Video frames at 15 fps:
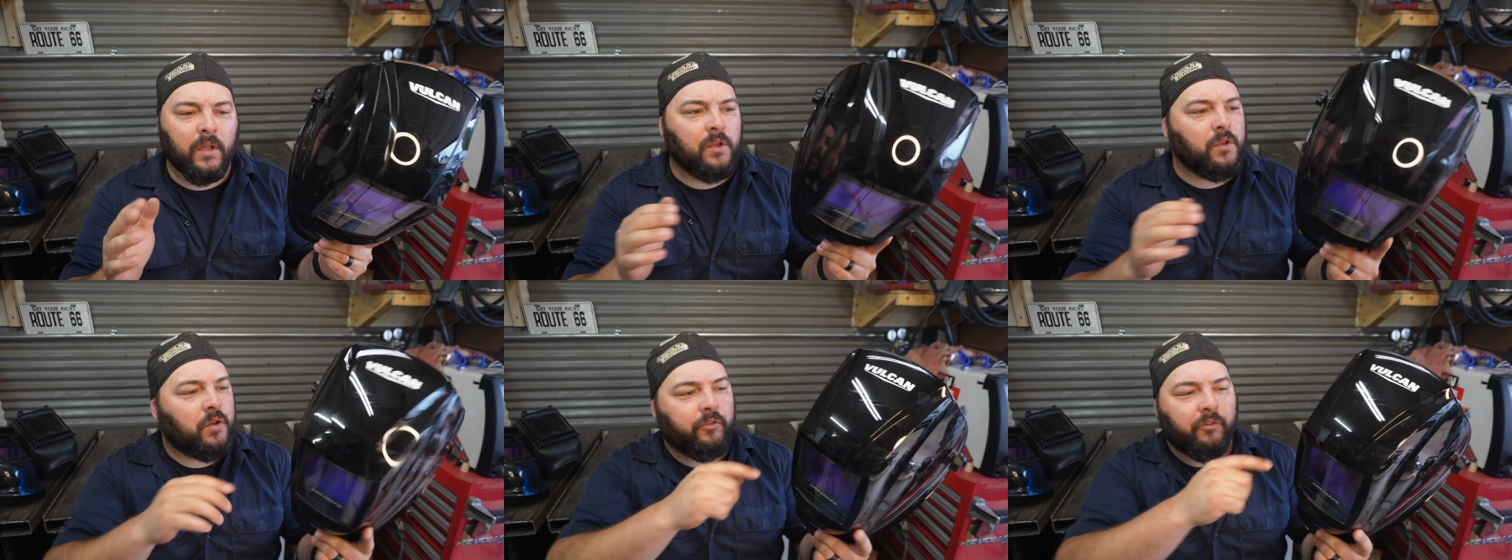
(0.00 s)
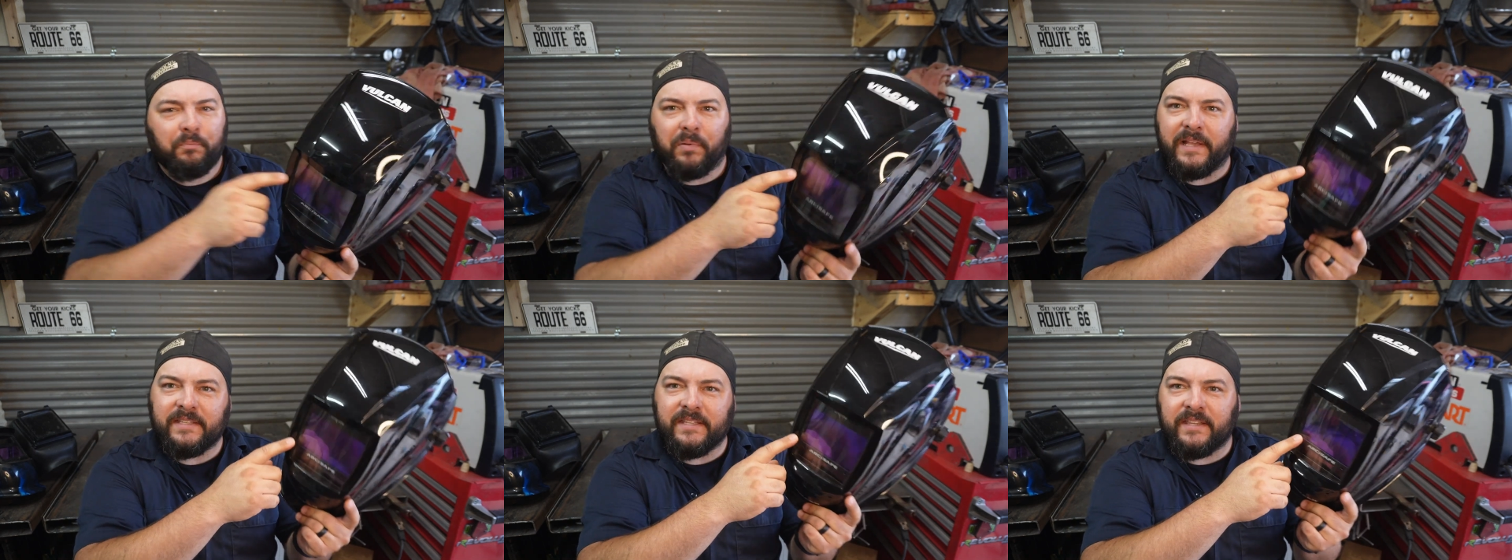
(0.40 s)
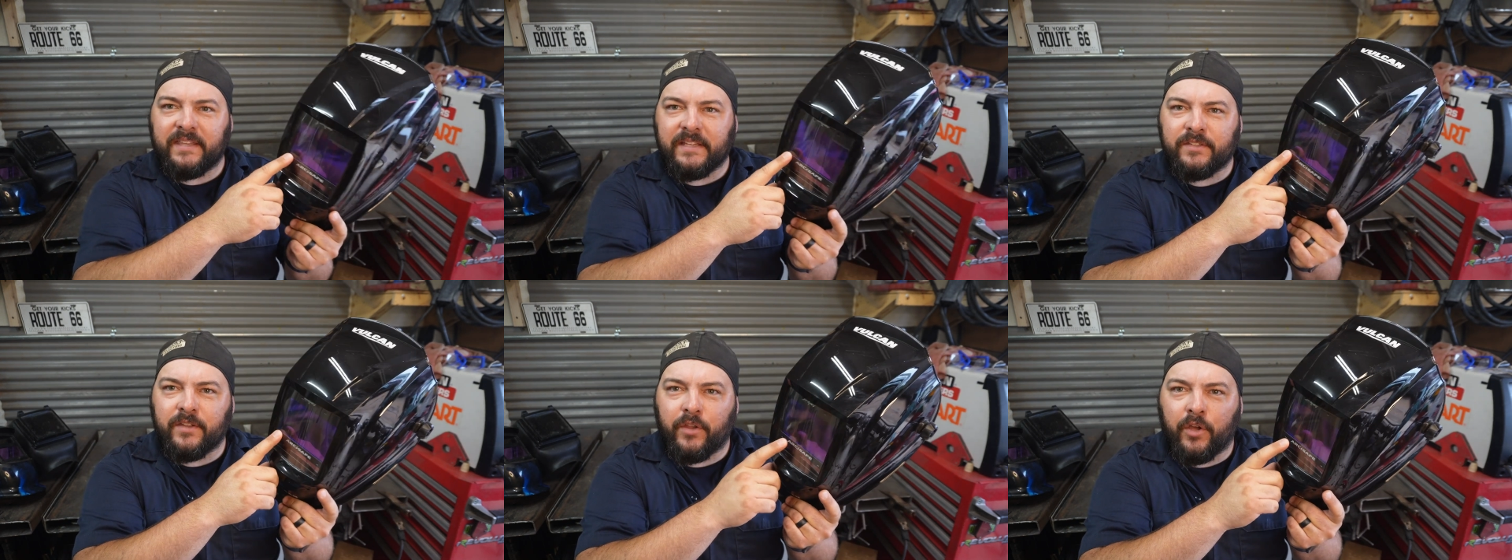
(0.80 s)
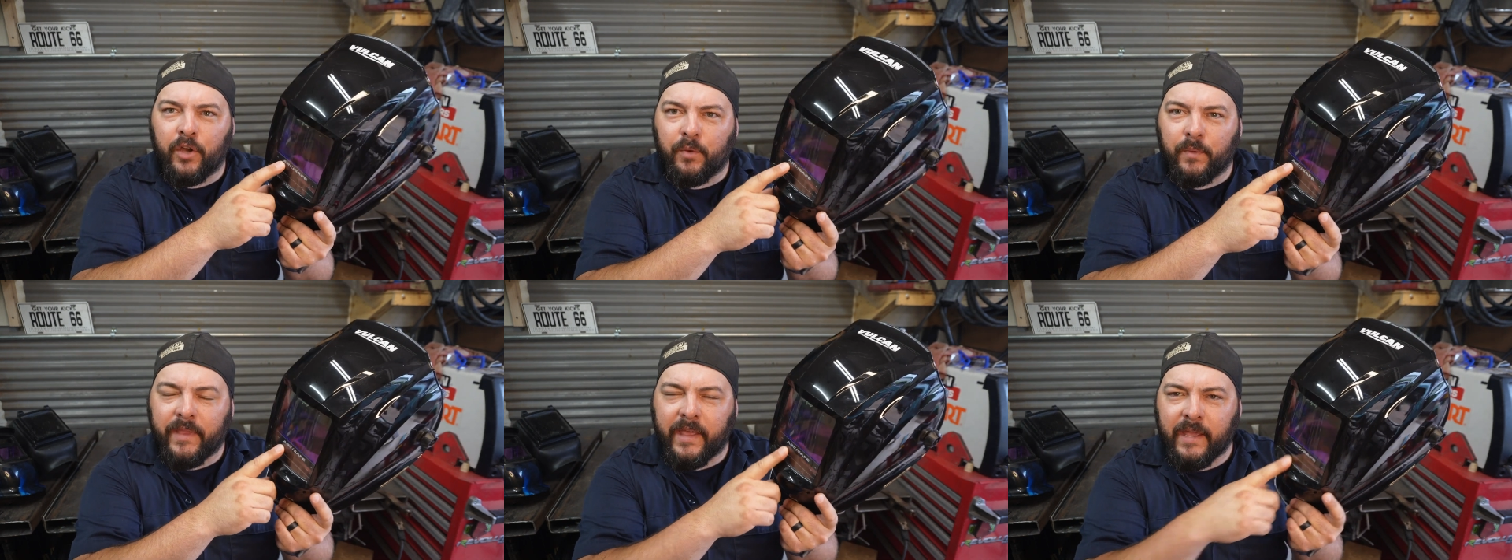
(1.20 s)
You can replace the things in the
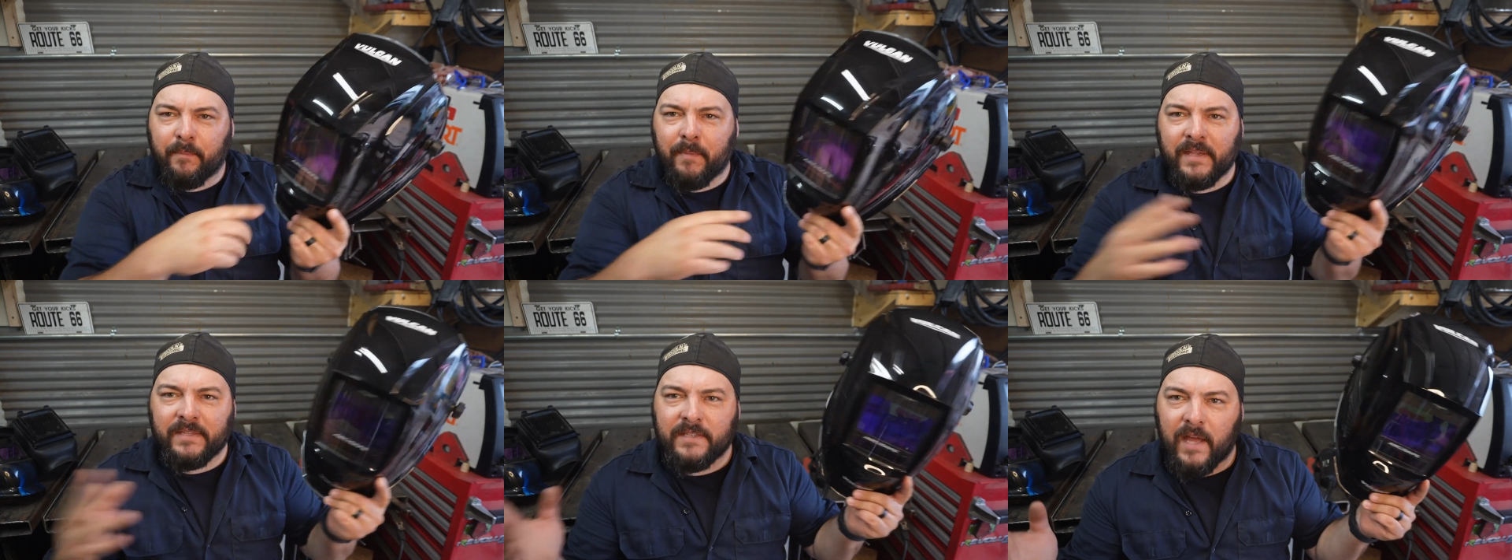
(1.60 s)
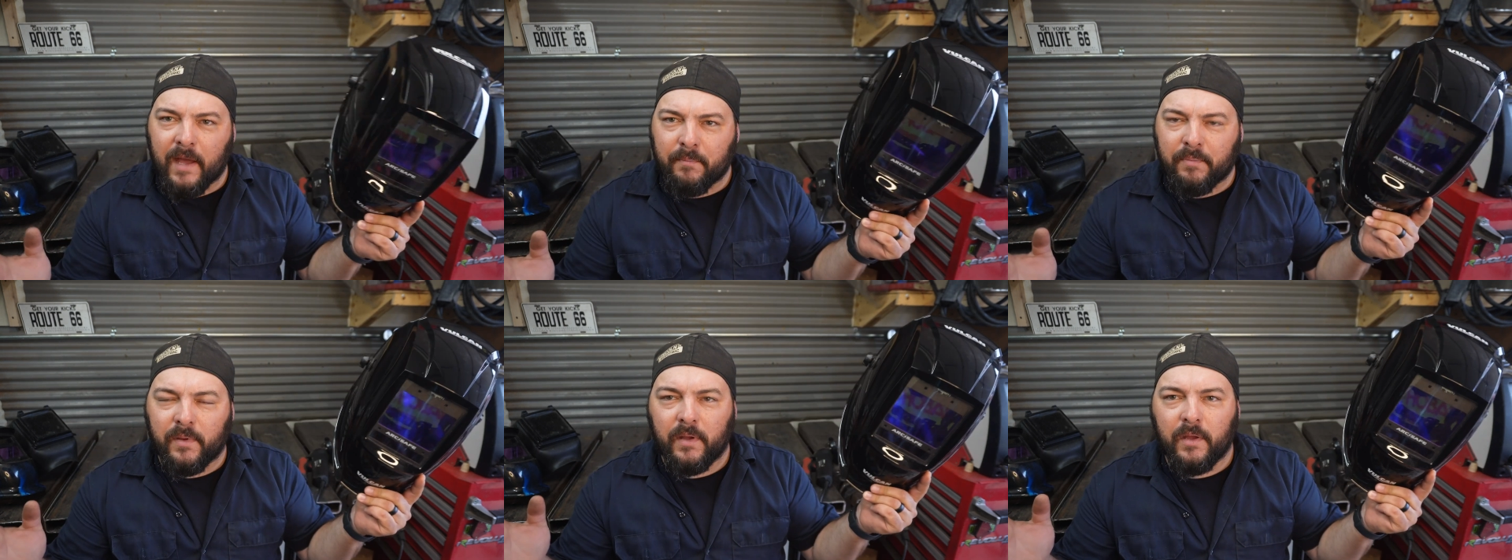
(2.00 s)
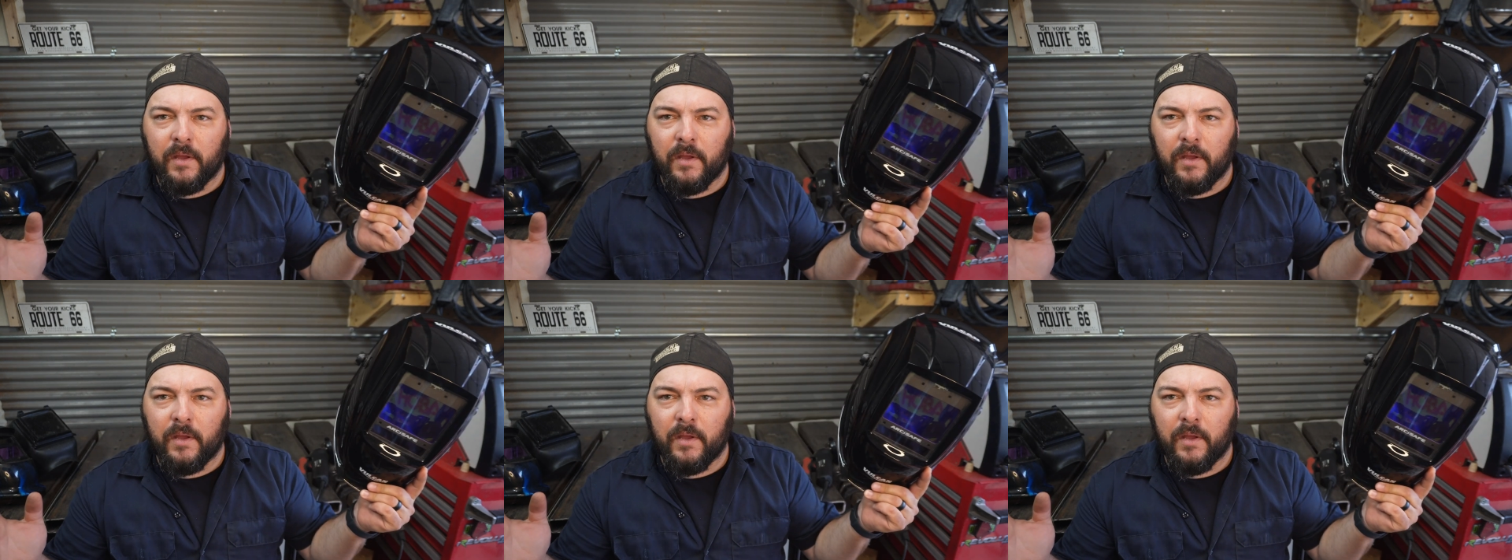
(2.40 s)
hood when they get messed up.